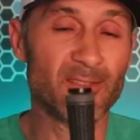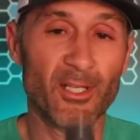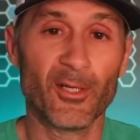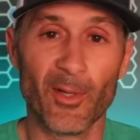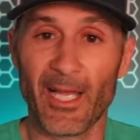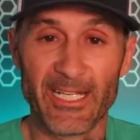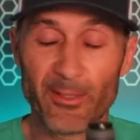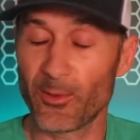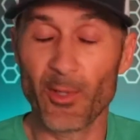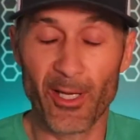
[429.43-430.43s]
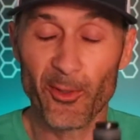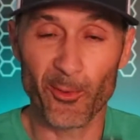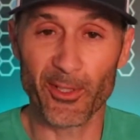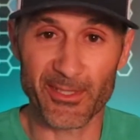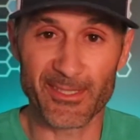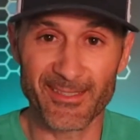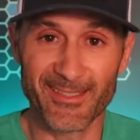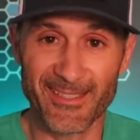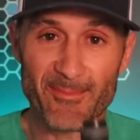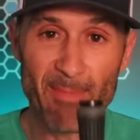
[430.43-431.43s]
No, I don't know how it works.
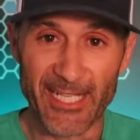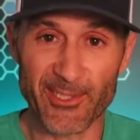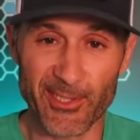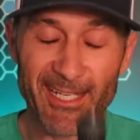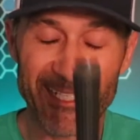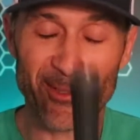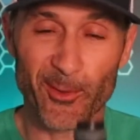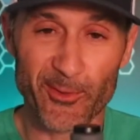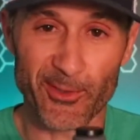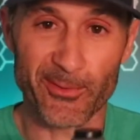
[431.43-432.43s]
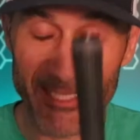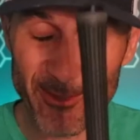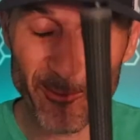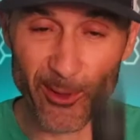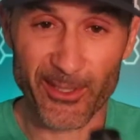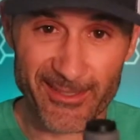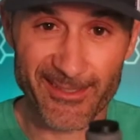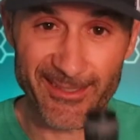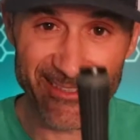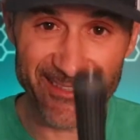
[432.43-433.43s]
It's magic, I told you, but it
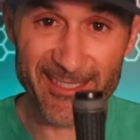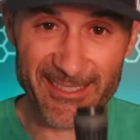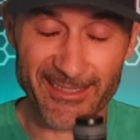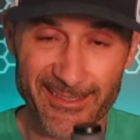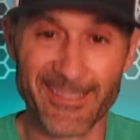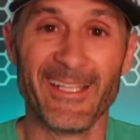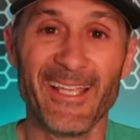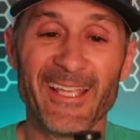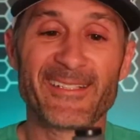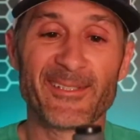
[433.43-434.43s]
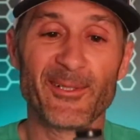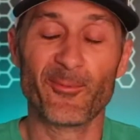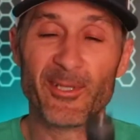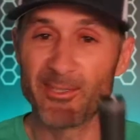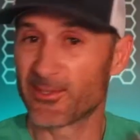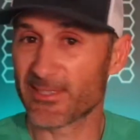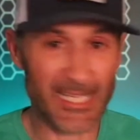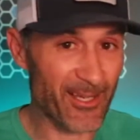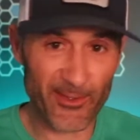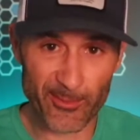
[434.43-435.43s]
works, it does it. And so when you're just
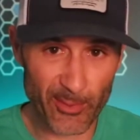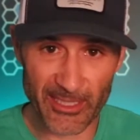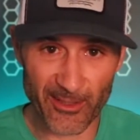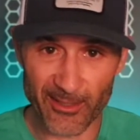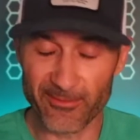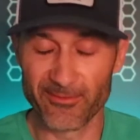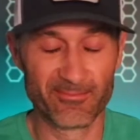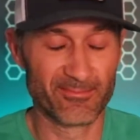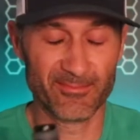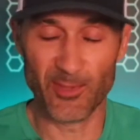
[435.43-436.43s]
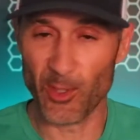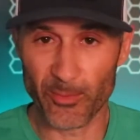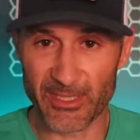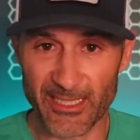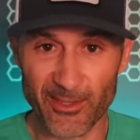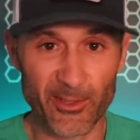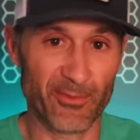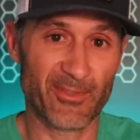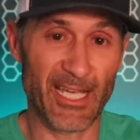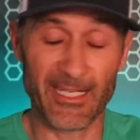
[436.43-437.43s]
out there playing golf, no big deal.
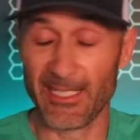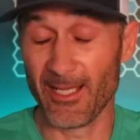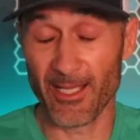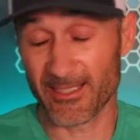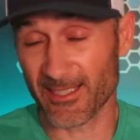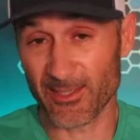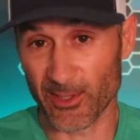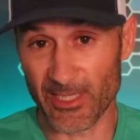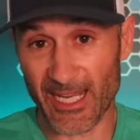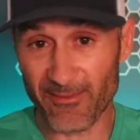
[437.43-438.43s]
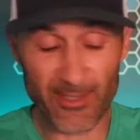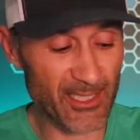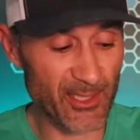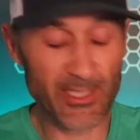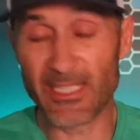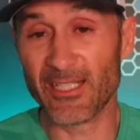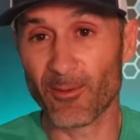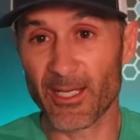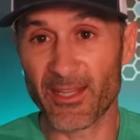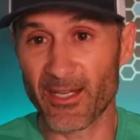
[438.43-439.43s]
You've got essentially everything you need
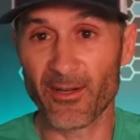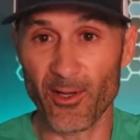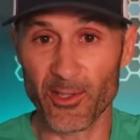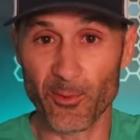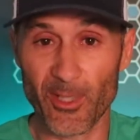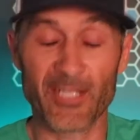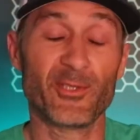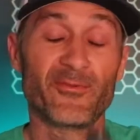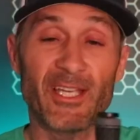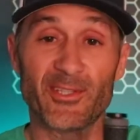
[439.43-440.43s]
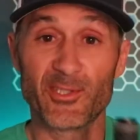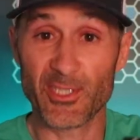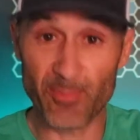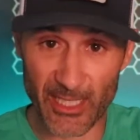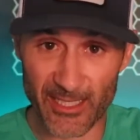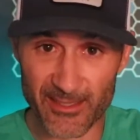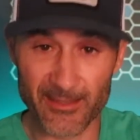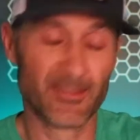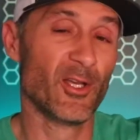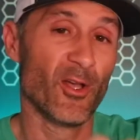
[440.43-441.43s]
right there on your watch. You've got the GPS,
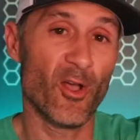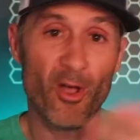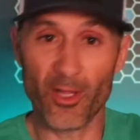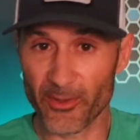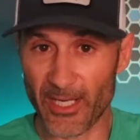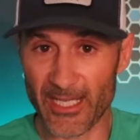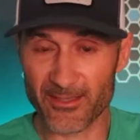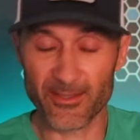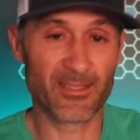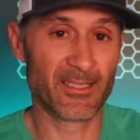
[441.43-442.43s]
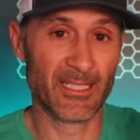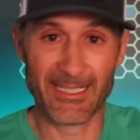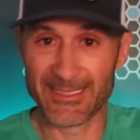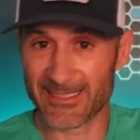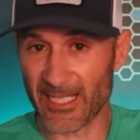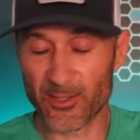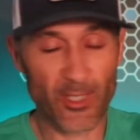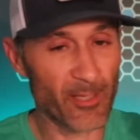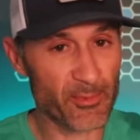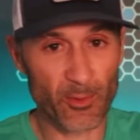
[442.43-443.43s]
all your hazards, sand
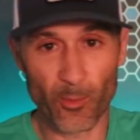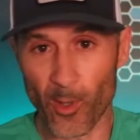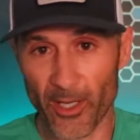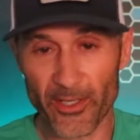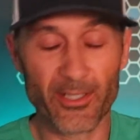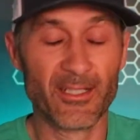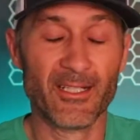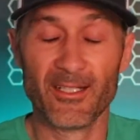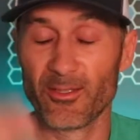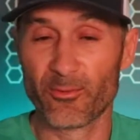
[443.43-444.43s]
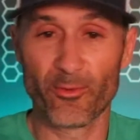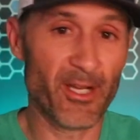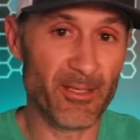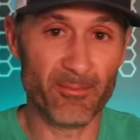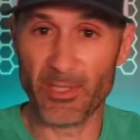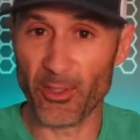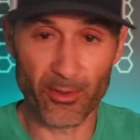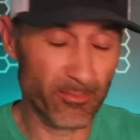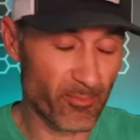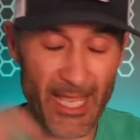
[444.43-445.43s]
traps, water, front,
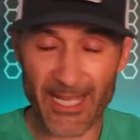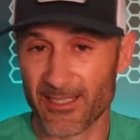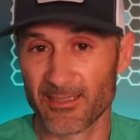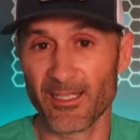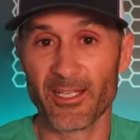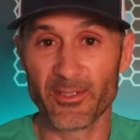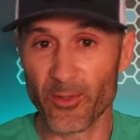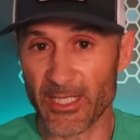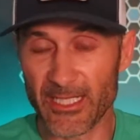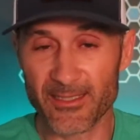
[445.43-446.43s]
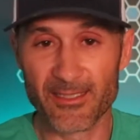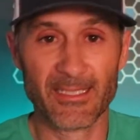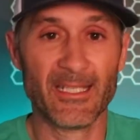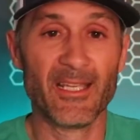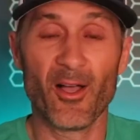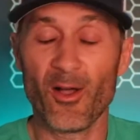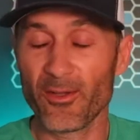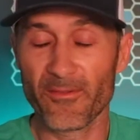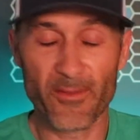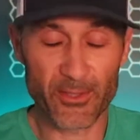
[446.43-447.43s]
middle, back on greens,
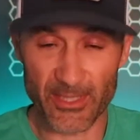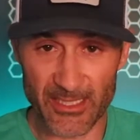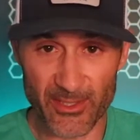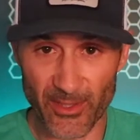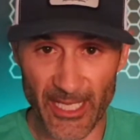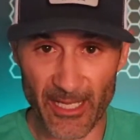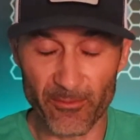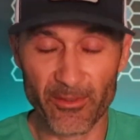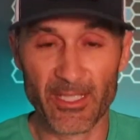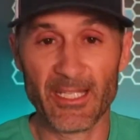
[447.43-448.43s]
all of those things you'll have.